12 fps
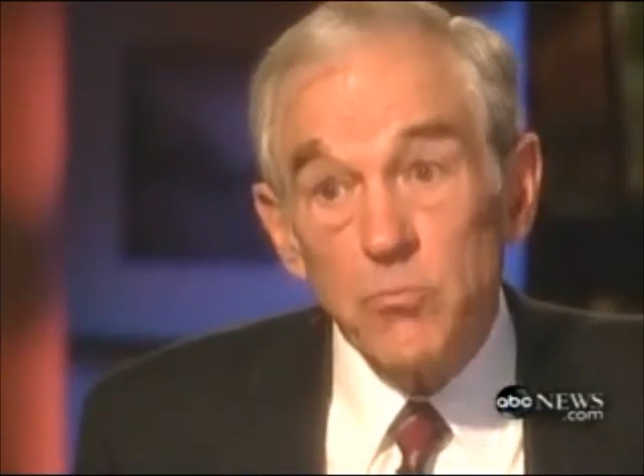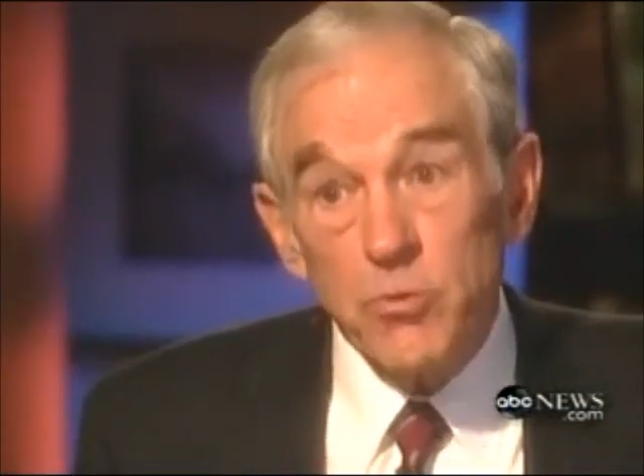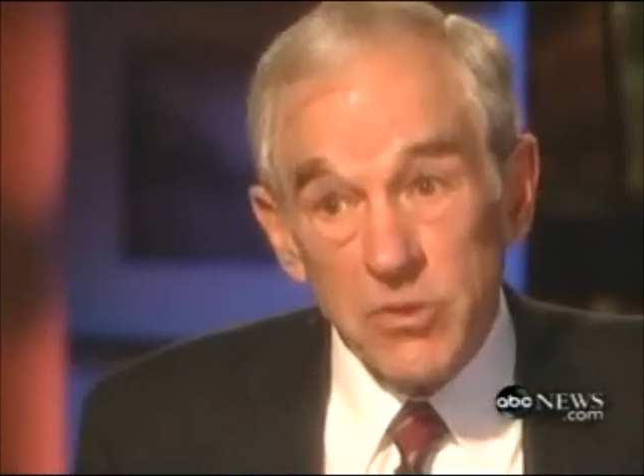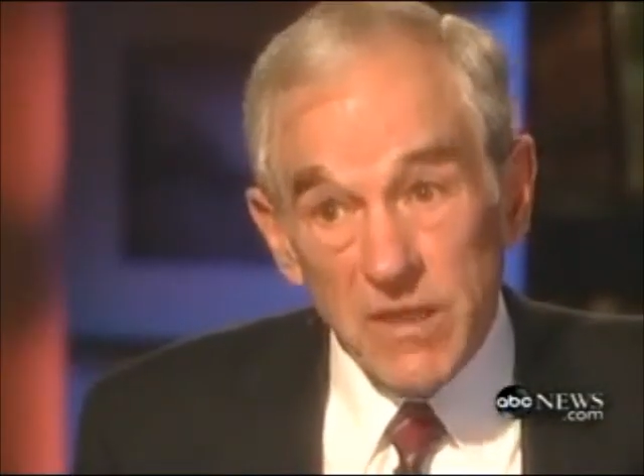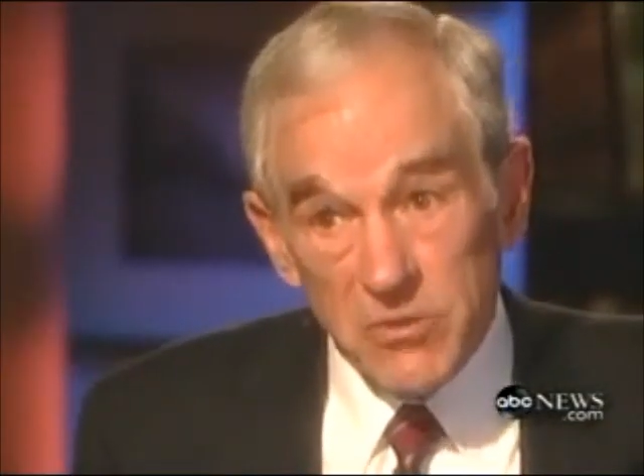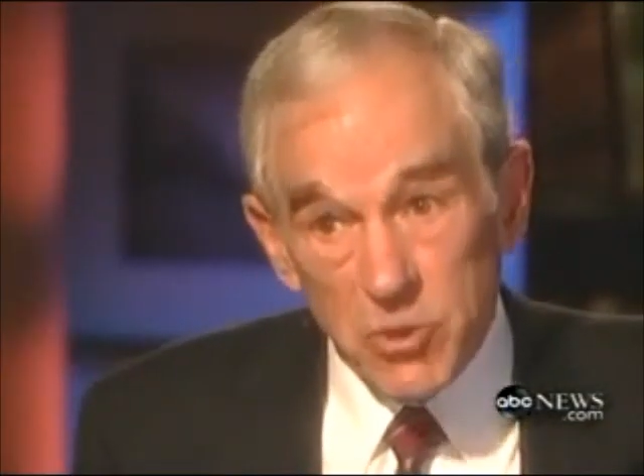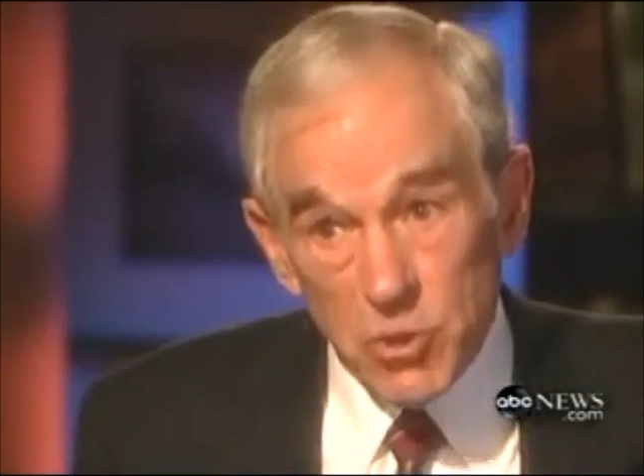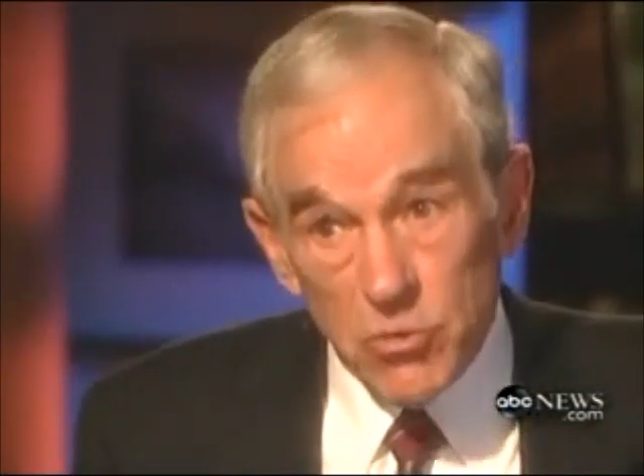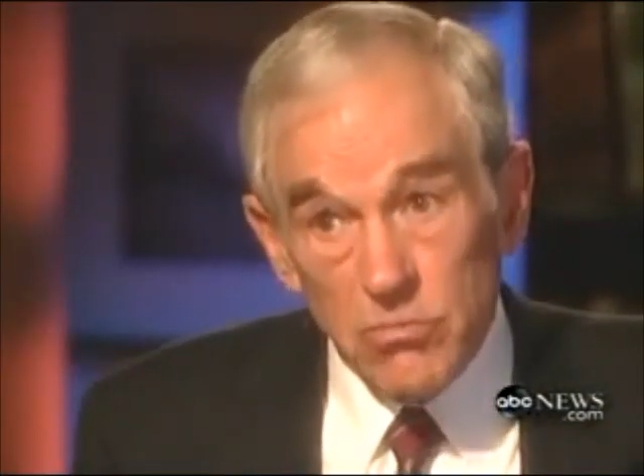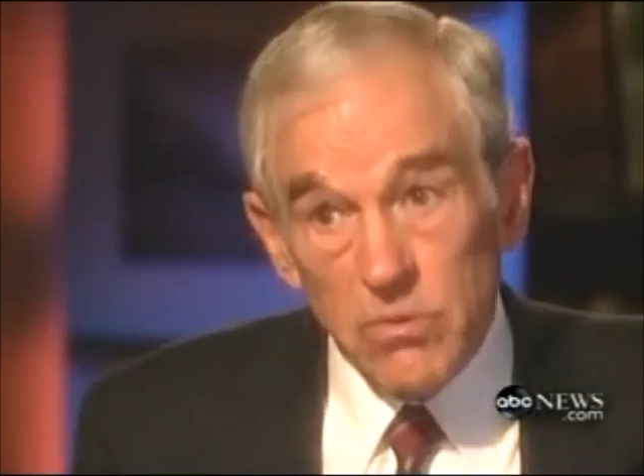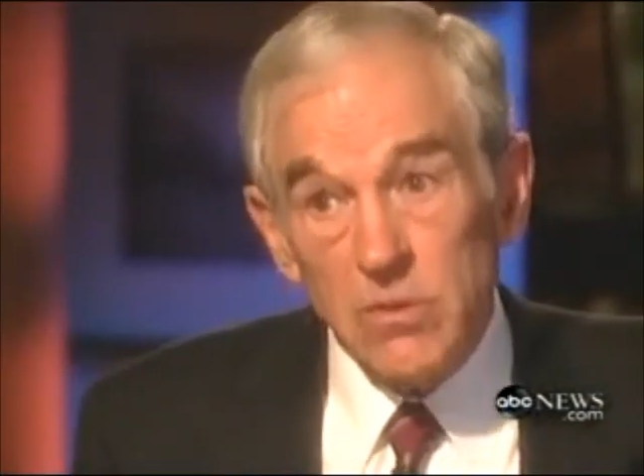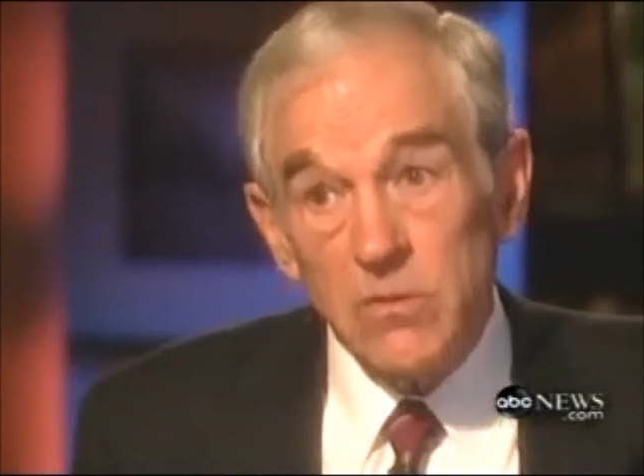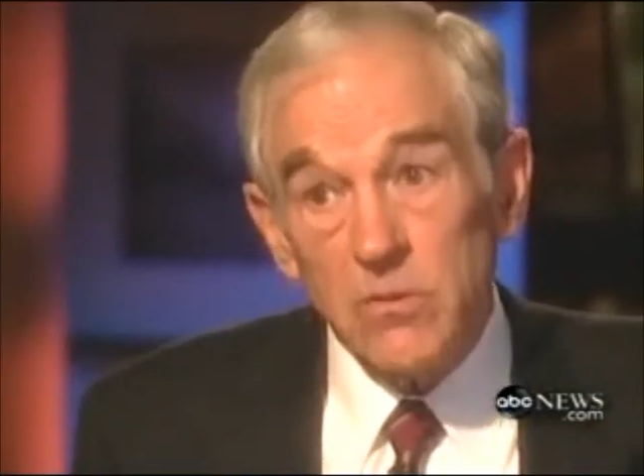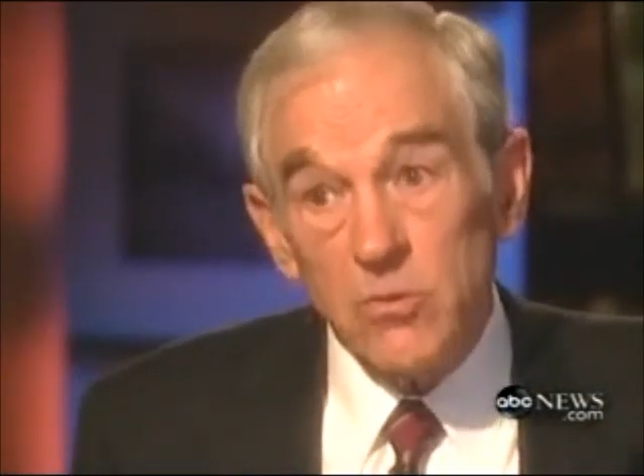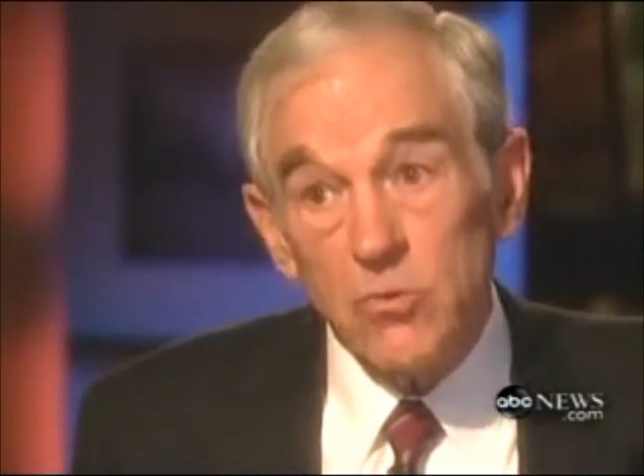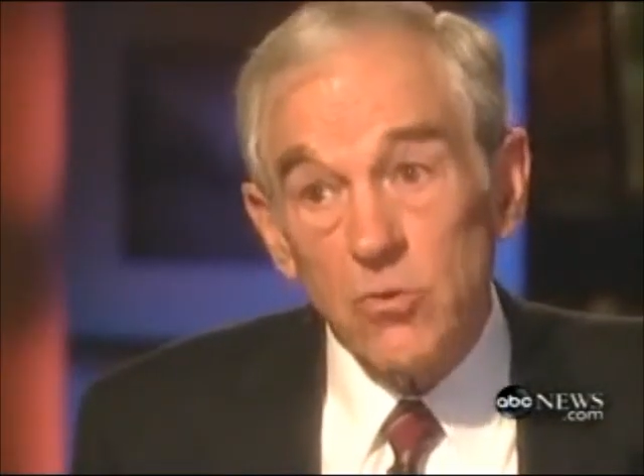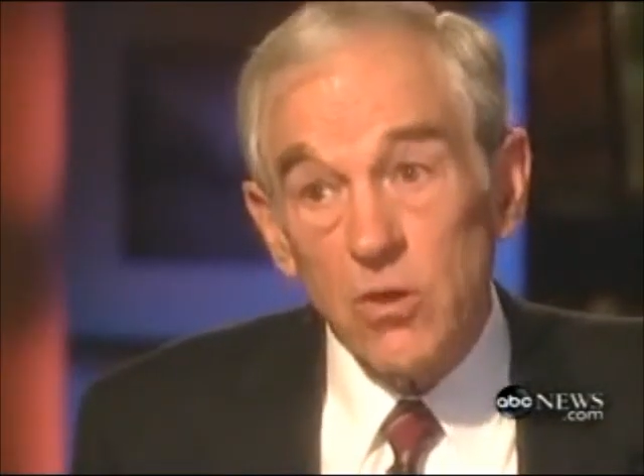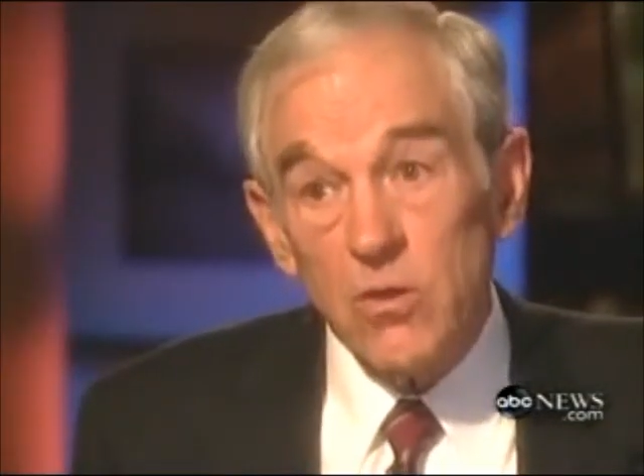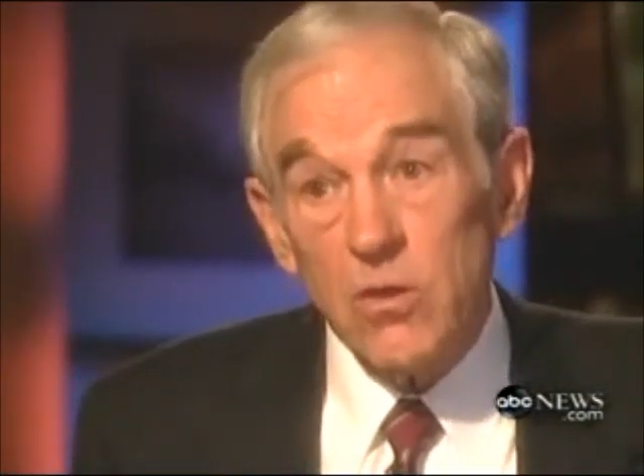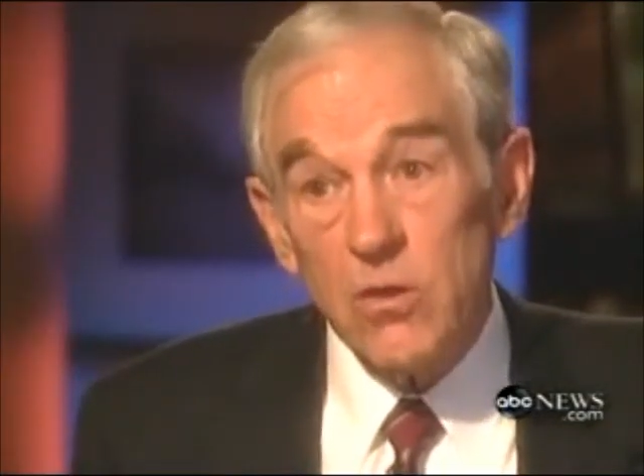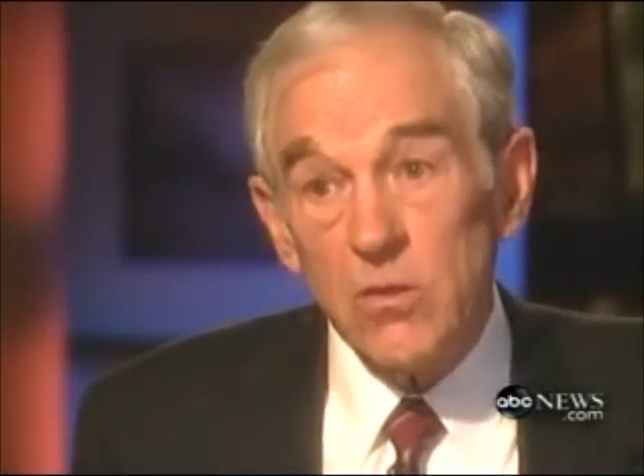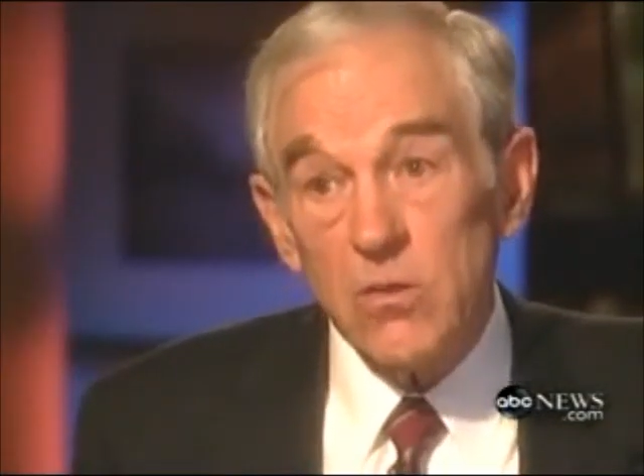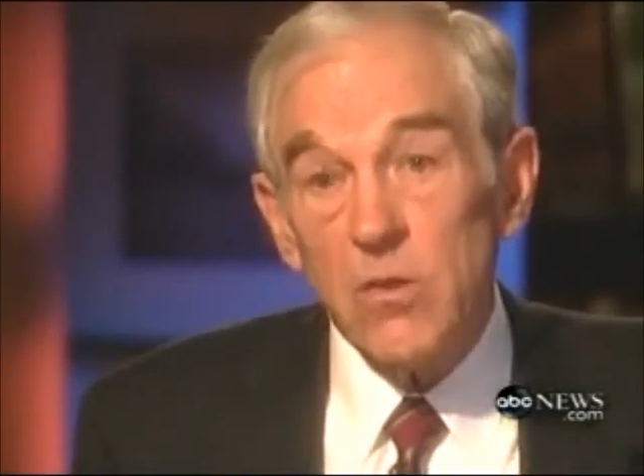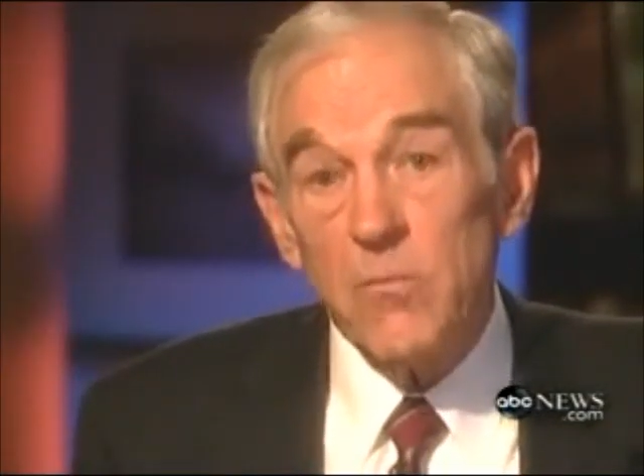protect children who
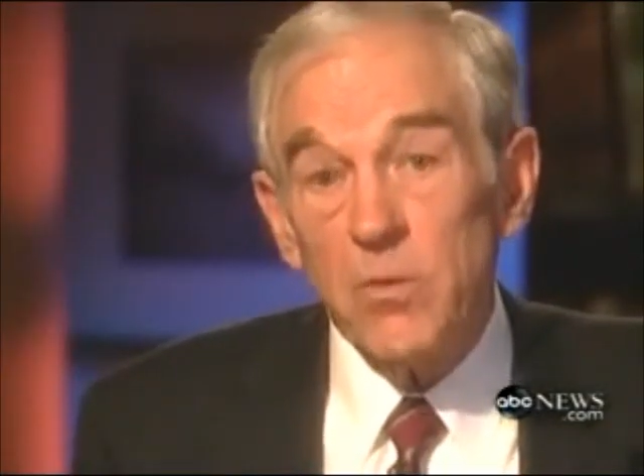are